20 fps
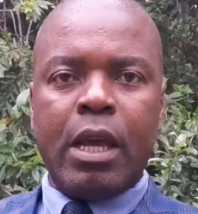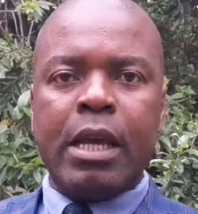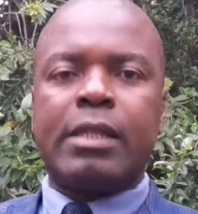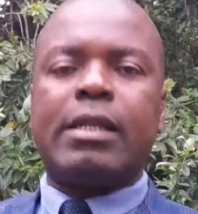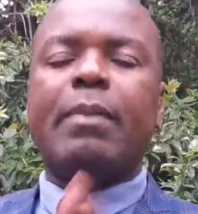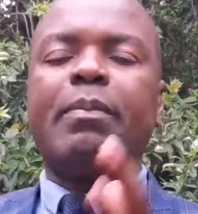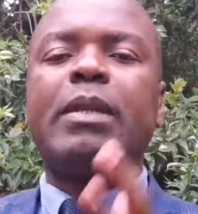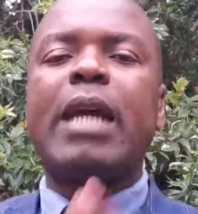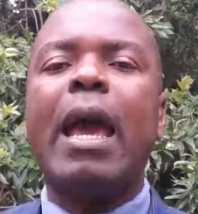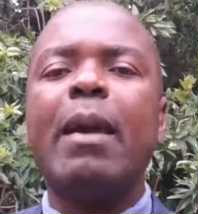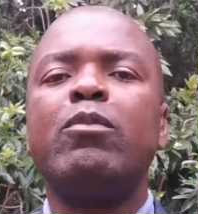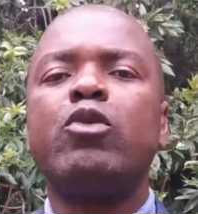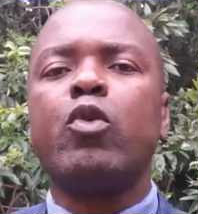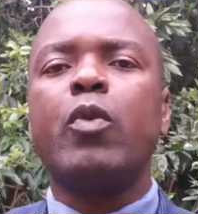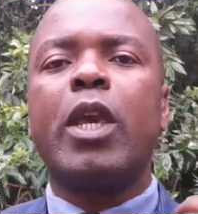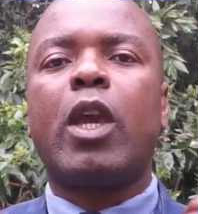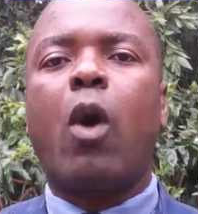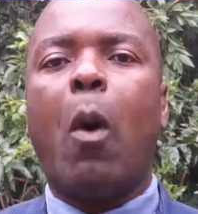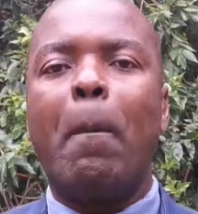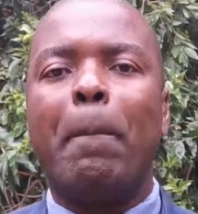Sometimes
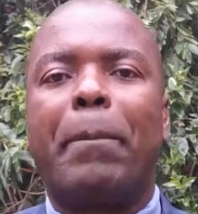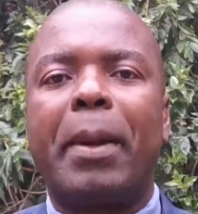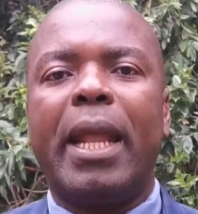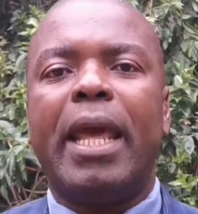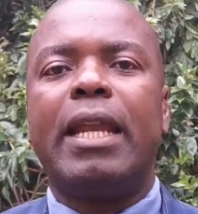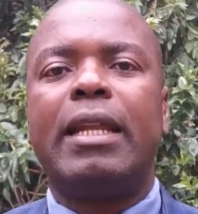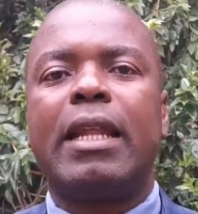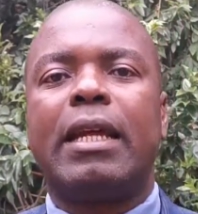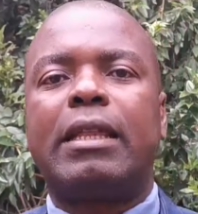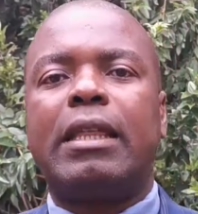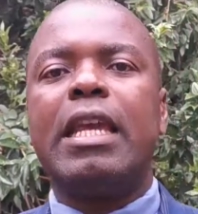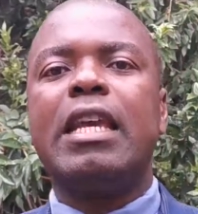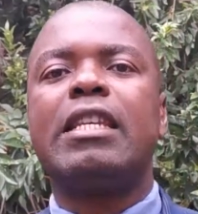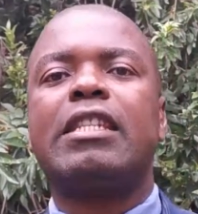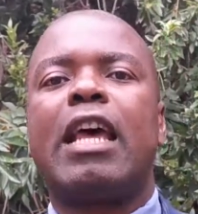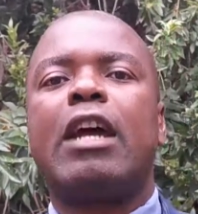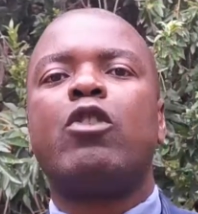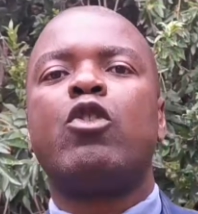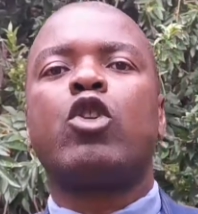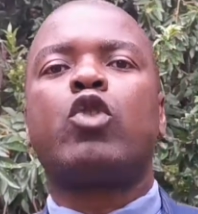we complain that
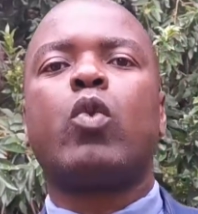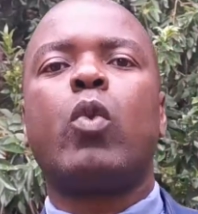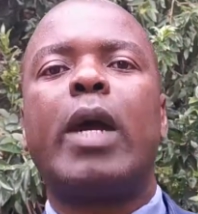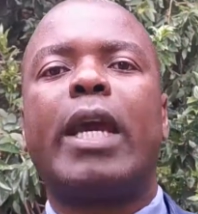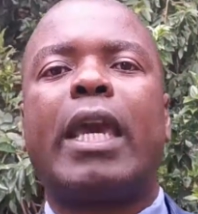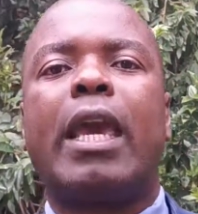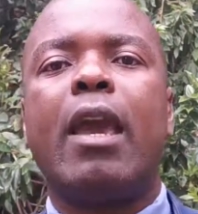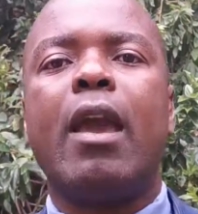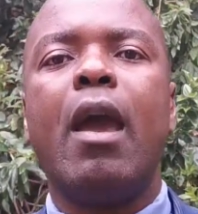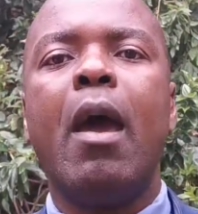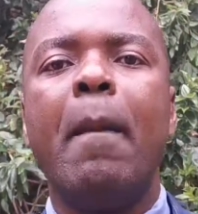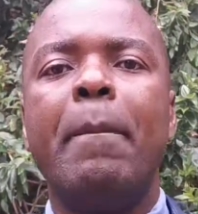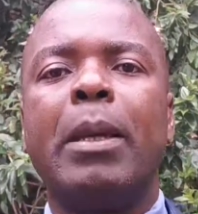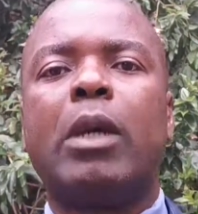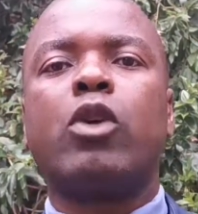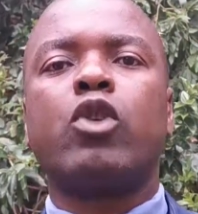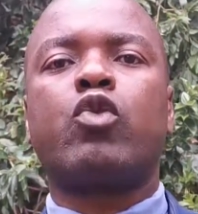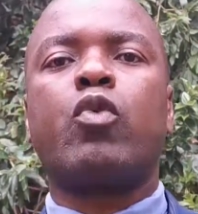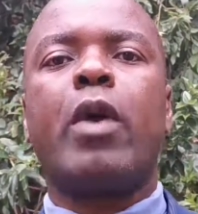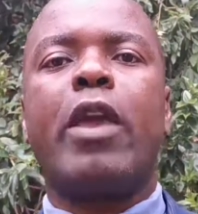things are not working
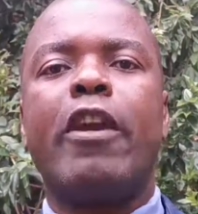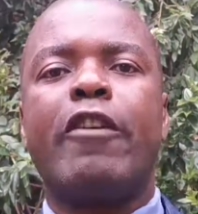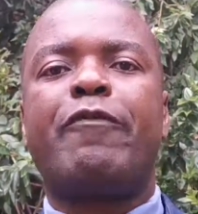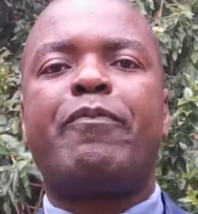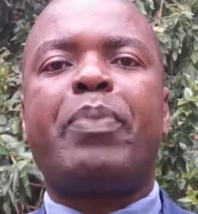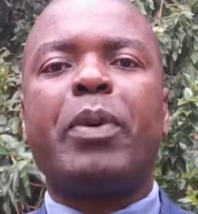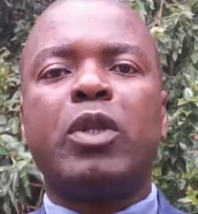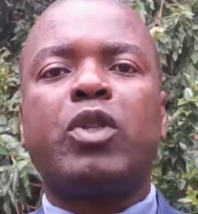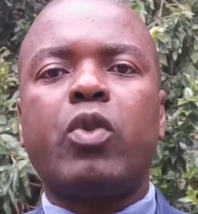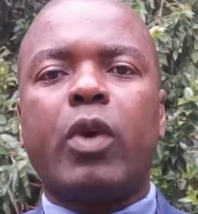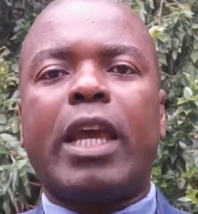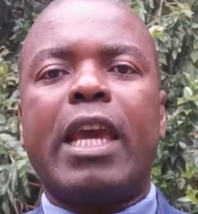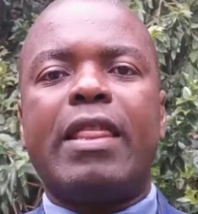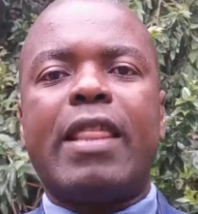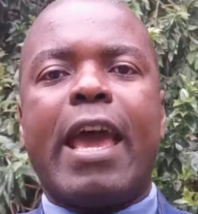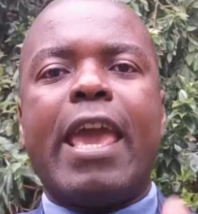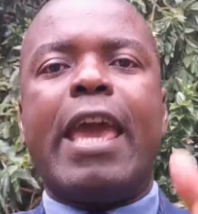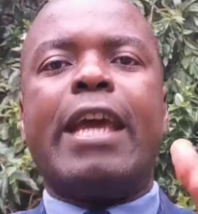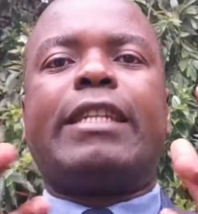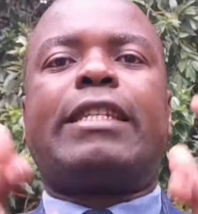because we have put
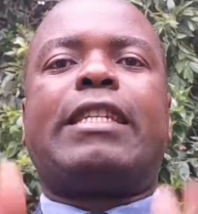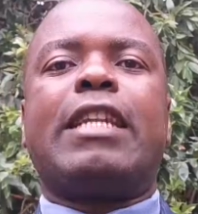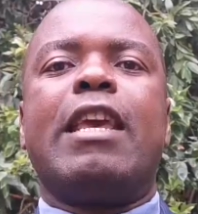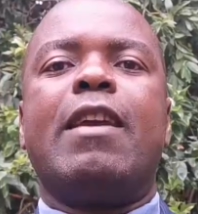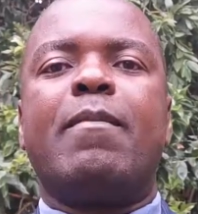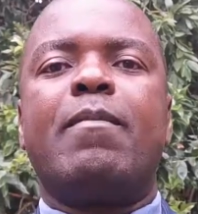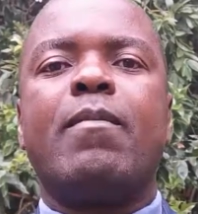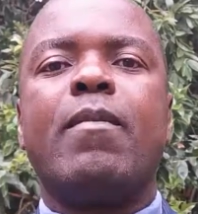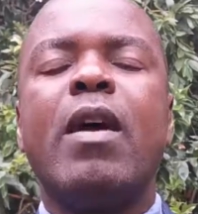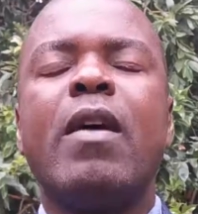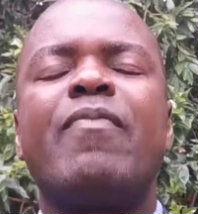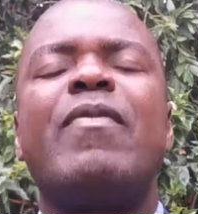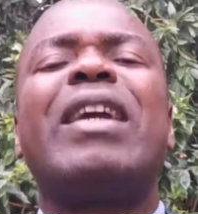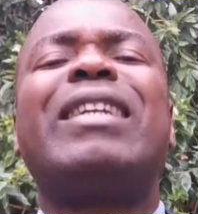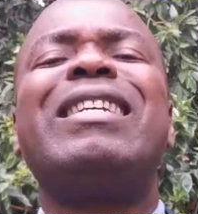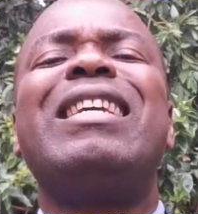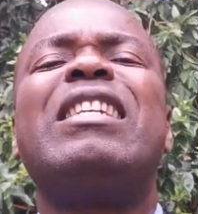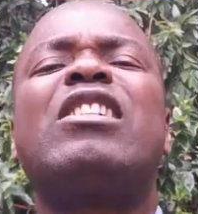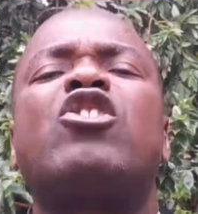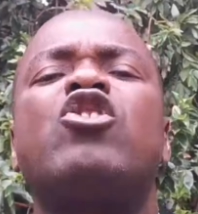together a team
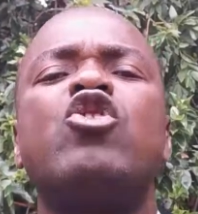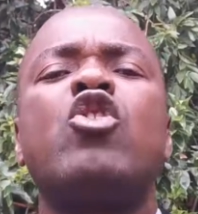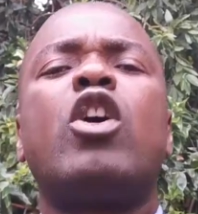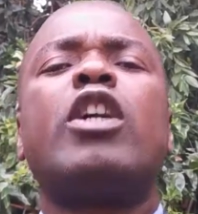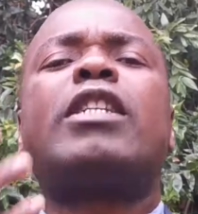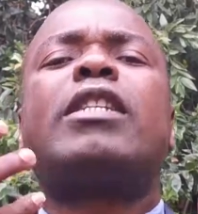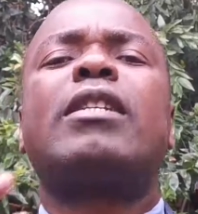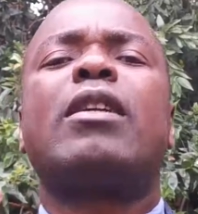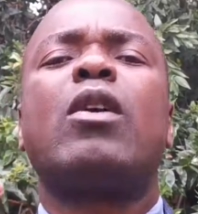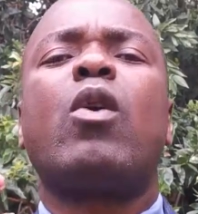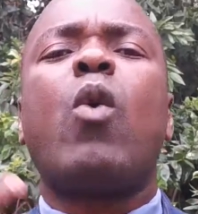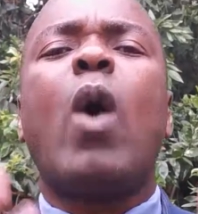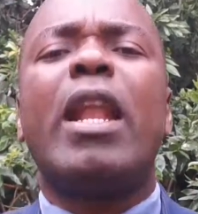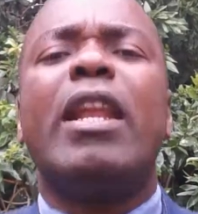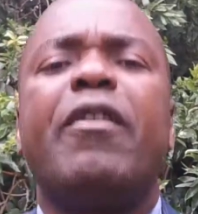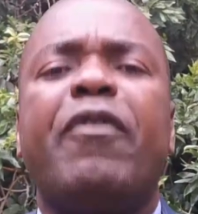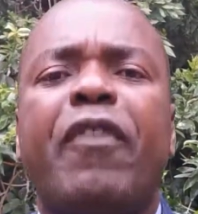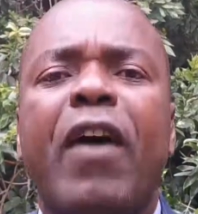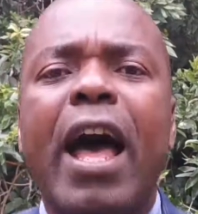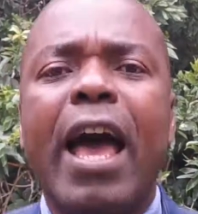that is not
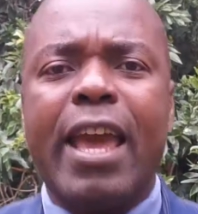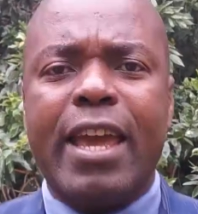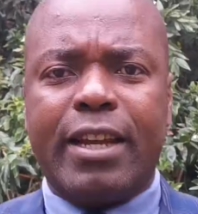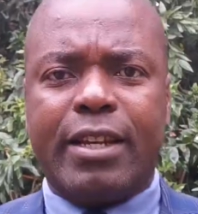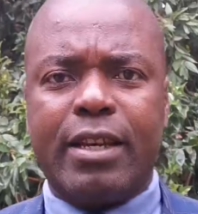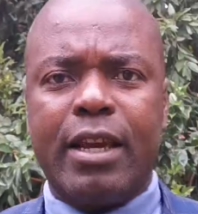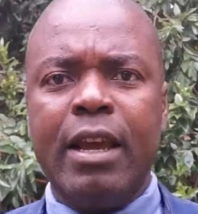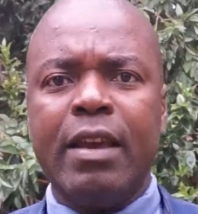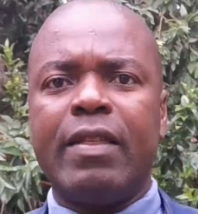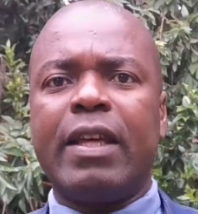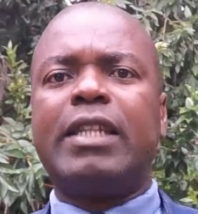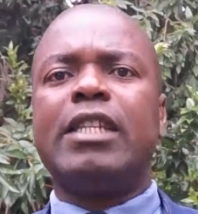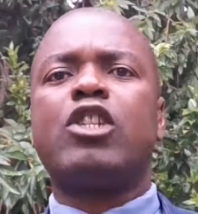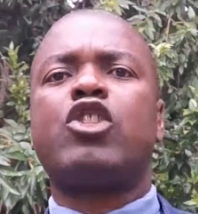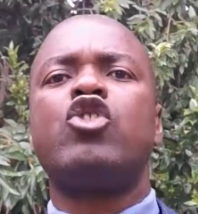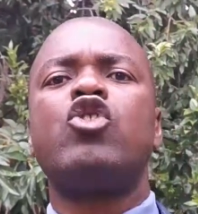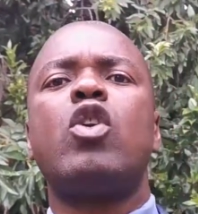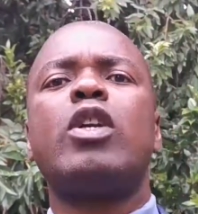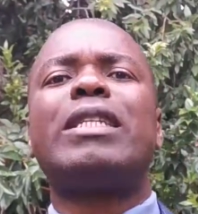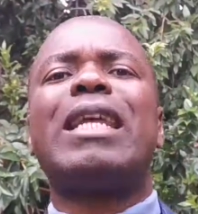qualified, that is
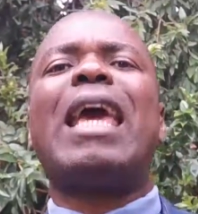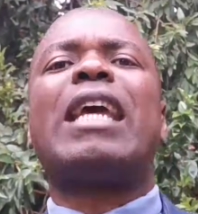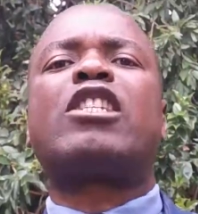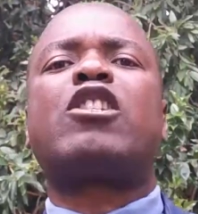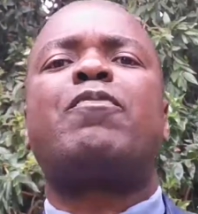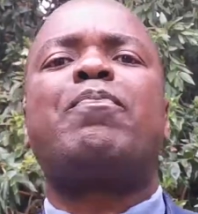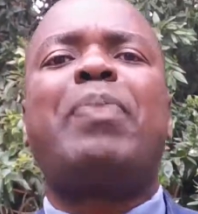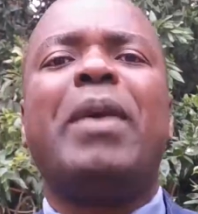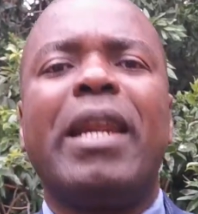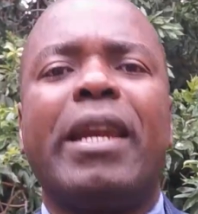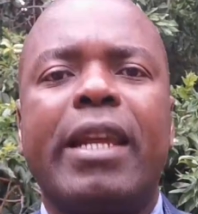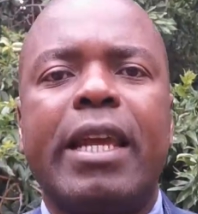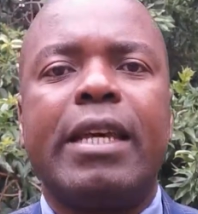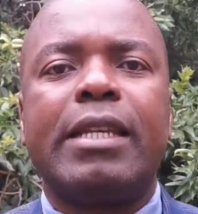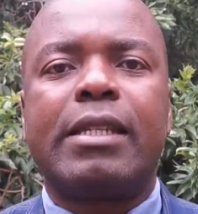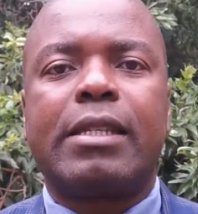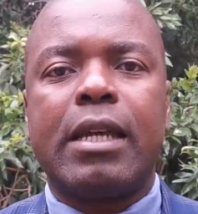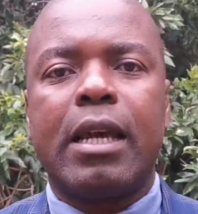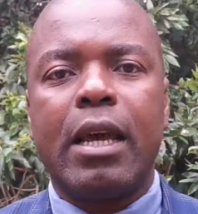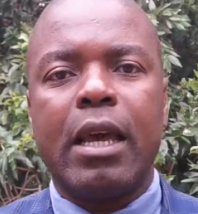not
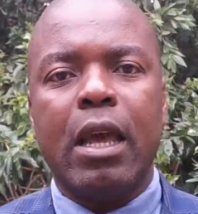experienced.